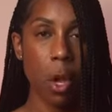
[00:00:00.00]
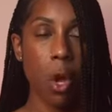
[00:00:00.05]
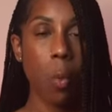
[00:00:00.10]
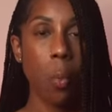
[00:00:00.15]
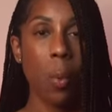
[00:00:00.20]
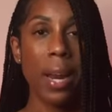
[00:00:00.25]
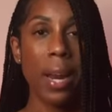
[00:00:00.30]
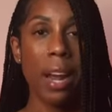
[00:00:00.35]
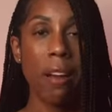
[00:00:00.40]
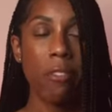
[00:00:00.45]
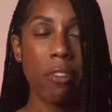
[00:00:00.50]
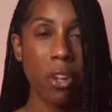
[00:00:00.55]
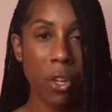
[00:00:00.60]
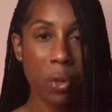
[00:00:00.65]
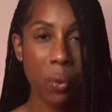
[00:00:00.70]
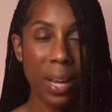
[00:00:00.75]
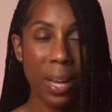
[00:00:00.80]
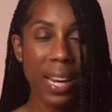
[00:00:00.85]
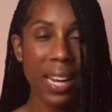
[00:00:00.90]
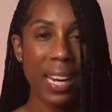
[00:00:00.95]
whenever
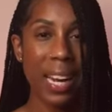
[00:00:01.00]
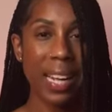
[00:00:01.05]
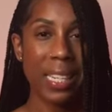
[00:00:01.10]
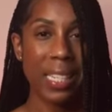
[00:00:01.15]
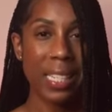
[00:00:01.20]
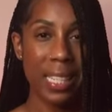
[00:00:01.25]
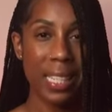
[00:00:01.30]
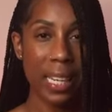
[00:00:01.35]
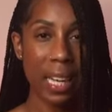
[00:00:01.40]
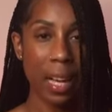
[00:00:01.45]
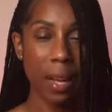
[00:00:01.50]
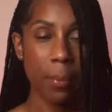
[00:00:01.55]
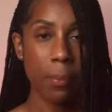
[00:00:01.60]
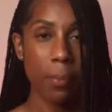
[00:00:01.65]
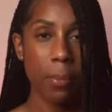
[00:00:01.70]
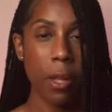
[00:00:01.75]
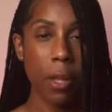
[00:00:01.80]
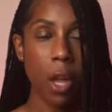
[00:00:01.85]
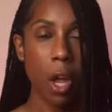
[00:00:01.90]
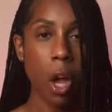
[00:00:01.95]
you get an idea,
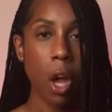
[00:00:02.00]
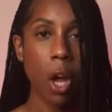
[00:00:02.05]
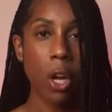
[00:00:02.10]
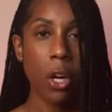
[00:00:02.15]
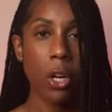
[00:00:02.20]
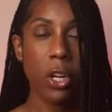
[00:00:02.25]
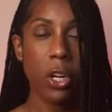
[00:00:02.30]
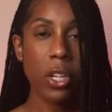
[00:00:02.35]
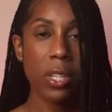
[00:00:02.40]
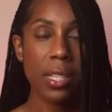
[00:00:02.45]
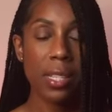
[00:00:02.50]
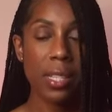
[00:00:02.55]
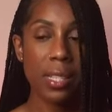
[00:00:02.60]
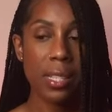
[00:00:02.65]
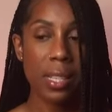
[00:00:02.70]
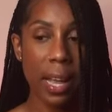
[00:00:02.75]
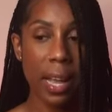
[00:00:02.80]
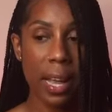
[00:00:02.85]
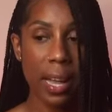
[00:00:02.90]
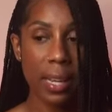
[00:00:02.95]

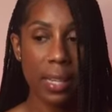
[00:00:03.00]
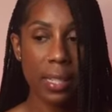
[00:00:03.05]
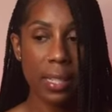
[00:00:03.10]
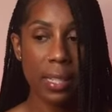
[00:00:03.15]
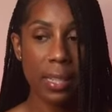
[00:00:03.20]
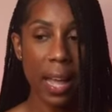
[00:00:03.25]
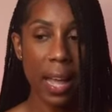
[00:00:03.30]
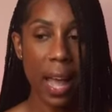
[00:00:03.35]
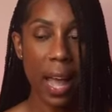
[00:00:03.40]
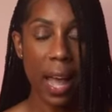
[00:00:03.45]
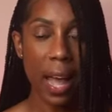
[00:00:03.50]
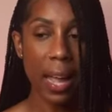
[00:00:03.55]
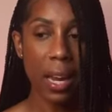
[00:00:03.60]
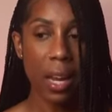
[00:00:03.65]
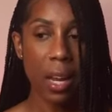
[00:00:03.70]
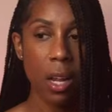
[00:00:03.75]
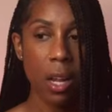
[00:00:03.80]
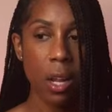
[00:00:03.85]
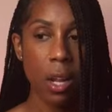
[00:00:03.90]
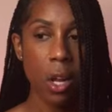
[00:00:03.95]
understand that
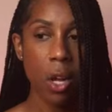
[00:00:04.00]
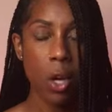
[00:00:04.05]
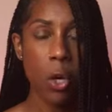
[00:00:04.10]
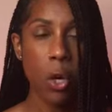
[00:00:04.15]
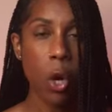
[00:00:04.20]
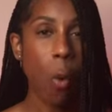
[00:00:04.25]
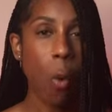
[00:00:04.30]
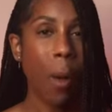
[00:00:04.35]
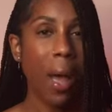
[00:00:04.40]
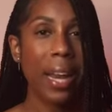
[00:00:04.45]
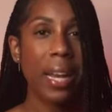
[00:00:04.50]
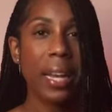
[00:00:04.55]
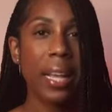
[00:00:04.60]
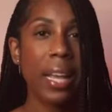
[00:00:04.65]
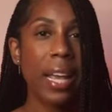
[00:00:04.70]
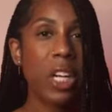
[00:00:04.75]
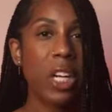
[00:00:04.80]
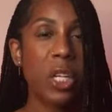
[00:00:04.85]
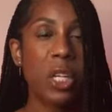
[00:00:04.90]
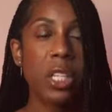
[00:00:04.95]
no
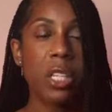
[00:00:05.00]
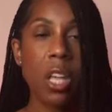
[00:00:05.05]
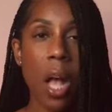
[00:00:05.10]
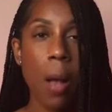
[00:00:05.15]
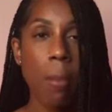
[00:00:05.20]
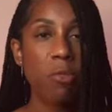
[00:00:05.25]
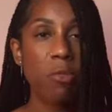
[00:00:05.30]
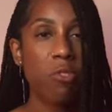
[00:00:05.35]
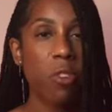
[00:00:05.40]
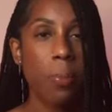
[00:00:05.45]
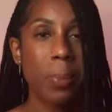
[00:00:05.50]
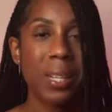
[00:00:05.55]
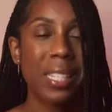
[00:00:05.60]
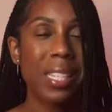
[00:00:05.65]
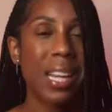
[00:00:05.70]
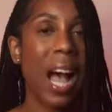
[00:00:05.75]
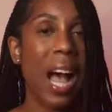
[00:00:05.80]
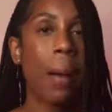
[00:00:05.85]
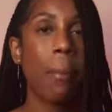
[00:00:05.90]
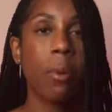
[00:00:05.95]
idea just comes from the
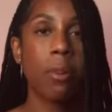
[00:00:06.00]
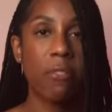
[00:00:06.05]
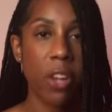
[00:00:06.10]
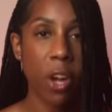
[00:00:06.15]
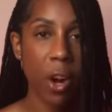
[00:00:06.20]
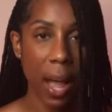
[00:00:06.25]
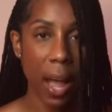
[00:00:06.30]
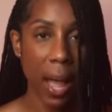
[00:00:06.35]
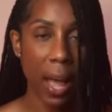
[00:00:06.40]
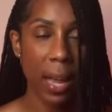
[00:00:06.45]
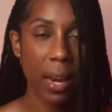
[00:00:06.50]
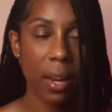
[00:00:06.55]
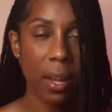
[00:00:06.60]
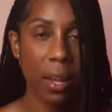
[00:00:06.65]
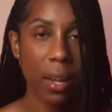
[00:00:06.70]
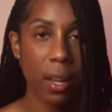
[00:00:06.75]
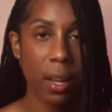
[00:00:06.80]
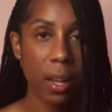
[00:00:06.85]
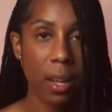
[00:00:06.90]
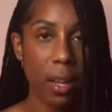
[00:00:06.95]
top of your head.
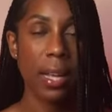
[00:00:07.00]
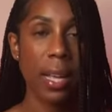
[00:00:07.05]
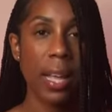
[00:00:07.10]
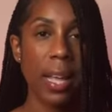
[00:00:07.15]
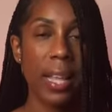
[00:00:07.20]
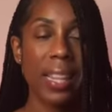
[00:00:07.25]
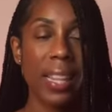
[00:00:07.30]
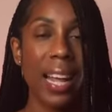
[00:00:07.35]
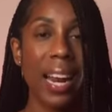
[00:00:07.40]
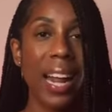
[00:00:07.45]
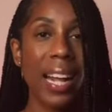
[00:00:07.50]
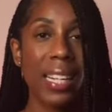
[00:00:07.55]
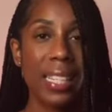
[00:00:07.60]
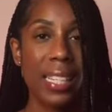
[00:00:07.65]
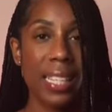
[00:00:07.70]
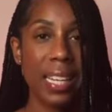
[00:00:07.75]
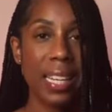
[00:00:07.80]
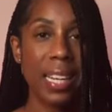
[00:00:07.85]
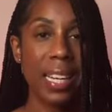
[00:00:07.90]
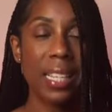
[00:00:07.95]
That
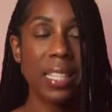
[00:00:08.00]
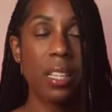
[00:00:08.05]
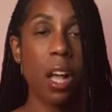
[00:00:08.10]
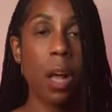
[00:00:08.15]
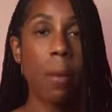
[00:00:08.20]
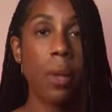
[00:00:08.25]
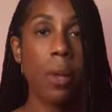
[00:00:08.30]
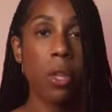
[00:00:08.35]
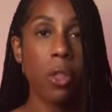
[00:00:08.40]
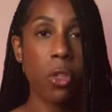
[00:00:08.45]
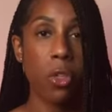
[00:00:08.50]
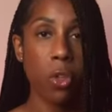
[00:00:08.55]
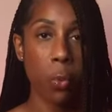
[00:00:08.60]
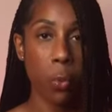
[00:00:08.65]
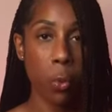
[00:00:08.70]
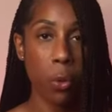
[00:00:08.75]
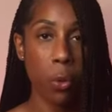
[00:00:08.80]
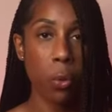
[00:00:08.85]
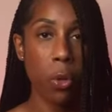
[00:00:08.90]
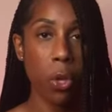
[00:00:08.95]
idea is coming
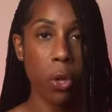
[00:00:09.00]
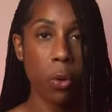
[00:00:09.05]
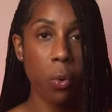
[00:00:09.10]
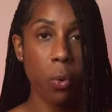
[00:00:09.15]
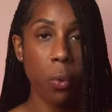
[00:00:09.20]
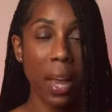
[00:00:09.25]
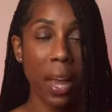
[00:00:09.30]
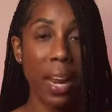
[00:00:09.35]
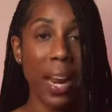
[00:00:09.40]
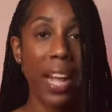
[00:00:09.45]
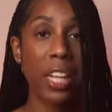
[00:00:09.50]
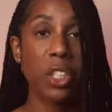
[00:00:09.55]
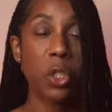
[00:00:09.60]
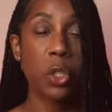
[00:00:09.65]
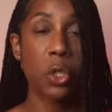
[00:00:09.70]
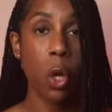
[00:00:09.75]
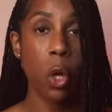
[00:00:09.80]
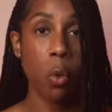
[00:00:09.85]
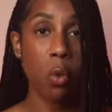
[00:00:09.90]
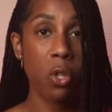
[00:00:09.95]
through you and has
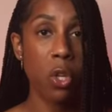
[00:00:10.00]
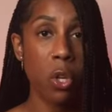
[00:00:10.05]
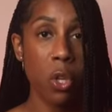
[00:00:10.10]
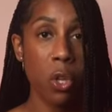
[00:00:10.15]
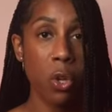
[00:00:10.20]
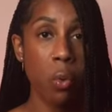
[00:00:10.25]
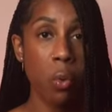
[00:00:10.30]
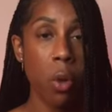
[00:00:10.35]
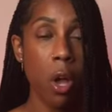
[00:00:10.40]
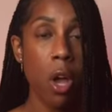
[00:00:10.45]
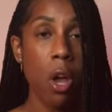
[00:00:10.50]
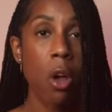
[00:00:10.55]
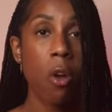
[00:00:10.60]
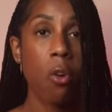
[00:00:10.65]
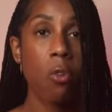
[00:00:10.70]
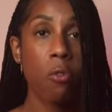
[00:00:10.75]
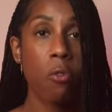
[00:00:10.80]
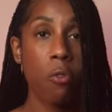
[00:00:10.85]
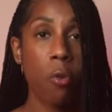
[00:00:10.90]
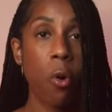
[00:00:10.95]
chosen you
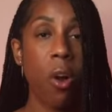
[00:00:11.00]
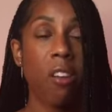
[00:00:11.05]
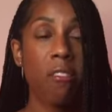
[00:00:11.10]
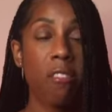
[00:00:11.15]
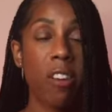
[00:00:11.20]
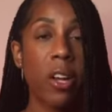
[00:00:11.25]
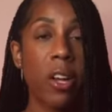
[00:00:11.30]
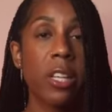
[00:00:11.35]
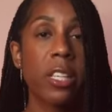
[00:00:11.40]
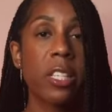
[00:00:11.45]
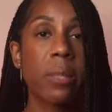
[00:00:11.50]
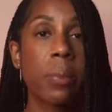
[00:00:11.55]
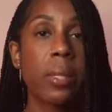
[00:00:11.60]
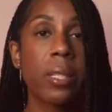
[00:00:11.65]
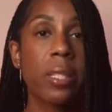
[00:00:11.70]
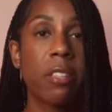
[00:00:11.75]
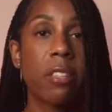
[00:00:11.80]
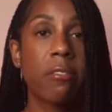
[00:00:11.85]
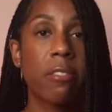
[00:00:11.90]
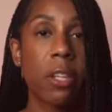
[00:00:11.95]
for a very
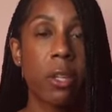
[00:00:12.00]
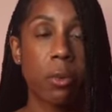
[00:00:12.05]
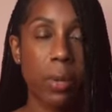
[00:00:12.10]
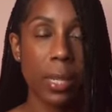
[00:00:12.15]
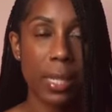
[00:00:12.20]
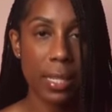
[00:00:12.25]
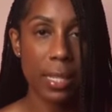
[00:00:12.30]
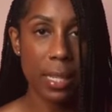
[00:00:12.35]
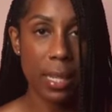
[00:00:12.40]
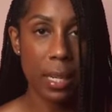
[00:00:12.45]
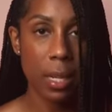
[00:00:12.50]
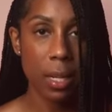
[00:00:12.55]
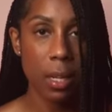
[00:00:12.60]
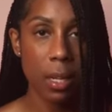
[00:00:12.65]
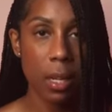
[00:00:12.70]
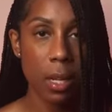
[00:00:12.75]
specific reason.